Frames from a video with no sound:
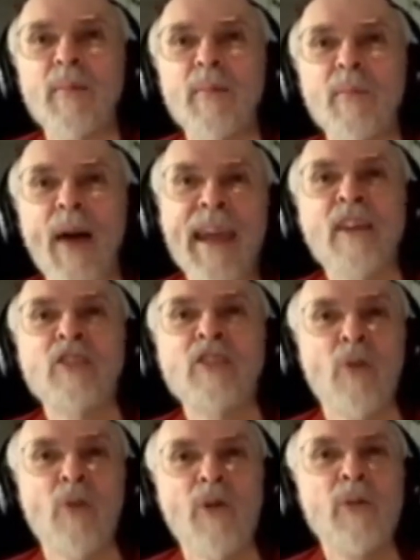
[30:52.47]

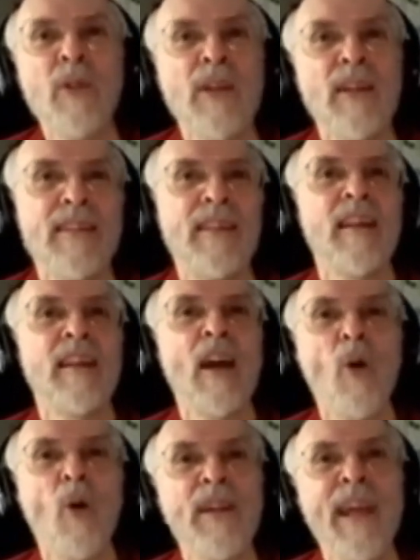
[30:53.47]
Maestro de la
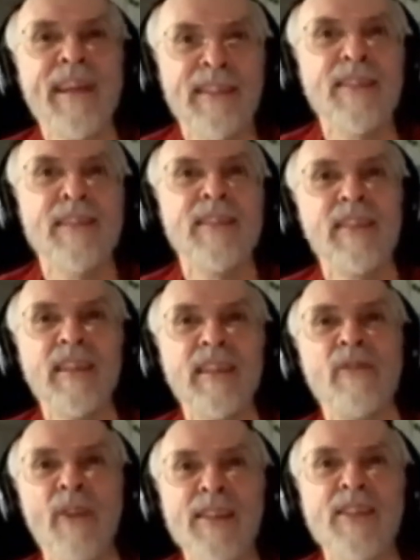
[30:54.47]
Orden de
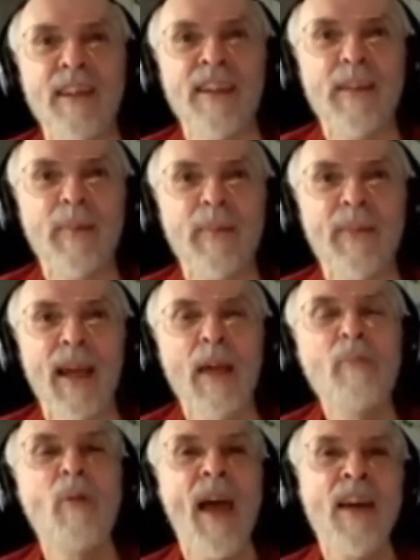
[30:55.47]
Defensa.
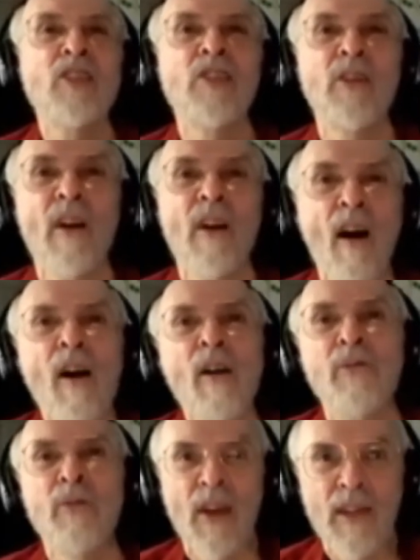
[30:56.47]
I'm a master
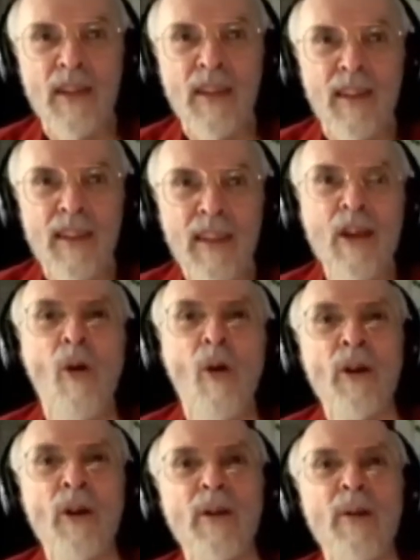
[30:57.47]
of the
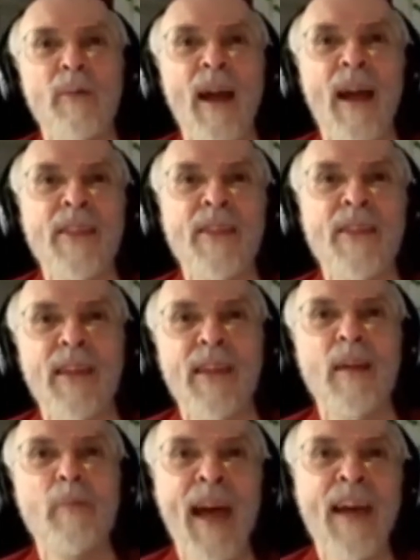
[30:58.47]
order rather than
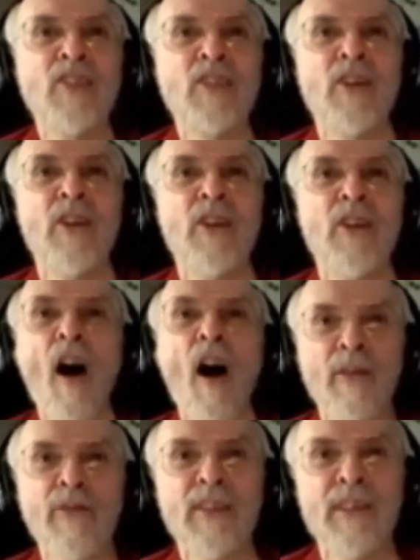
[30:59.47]
a master
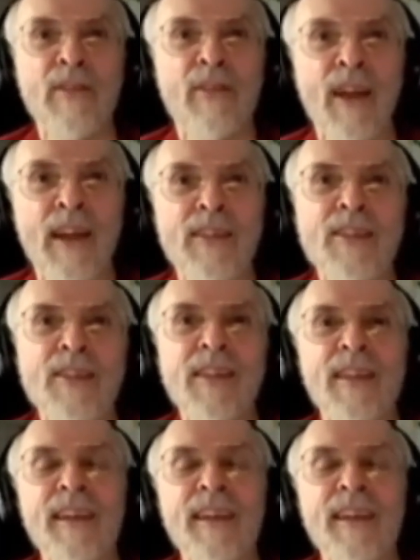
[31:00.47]
of defense.